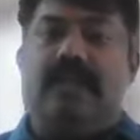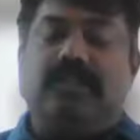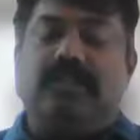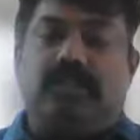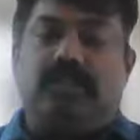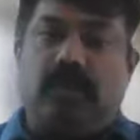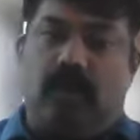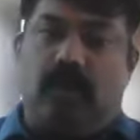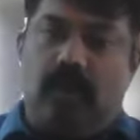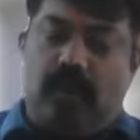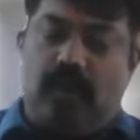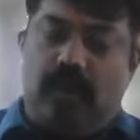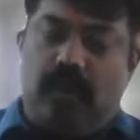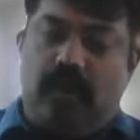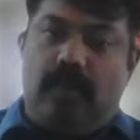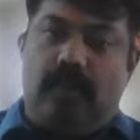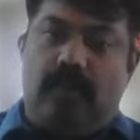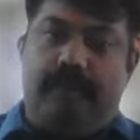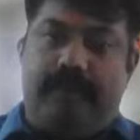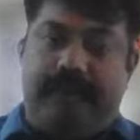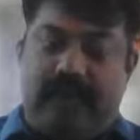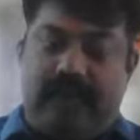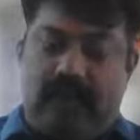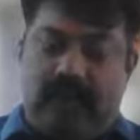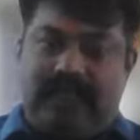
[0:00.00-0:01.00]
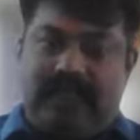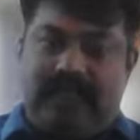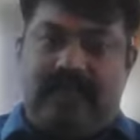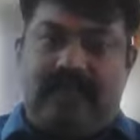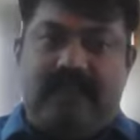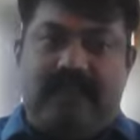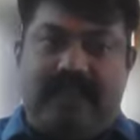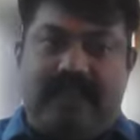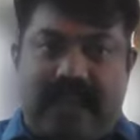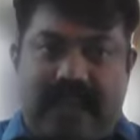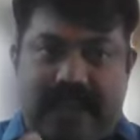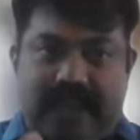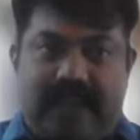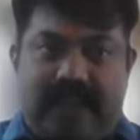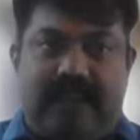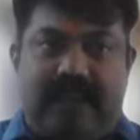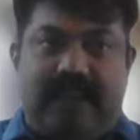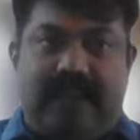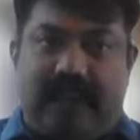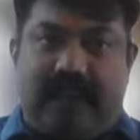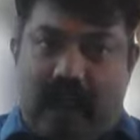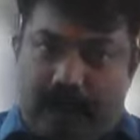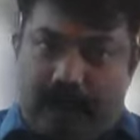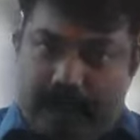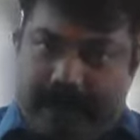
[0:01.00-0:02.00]
So because of that,
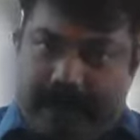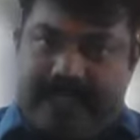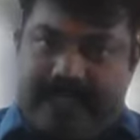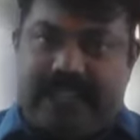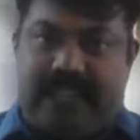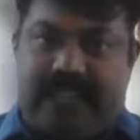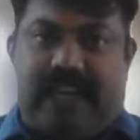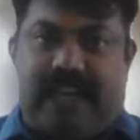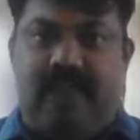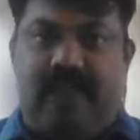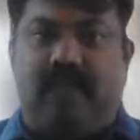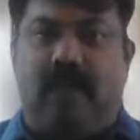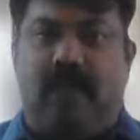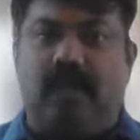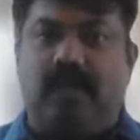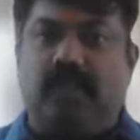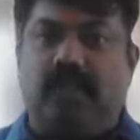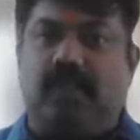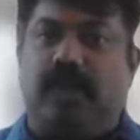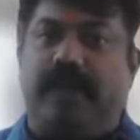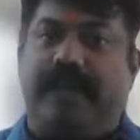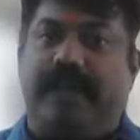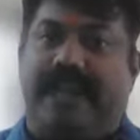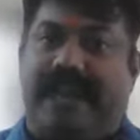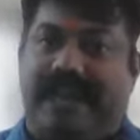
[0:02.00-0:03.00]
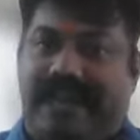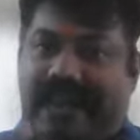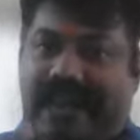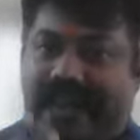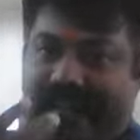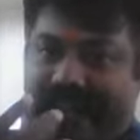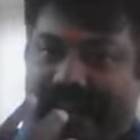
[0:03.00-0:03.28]
myself also I get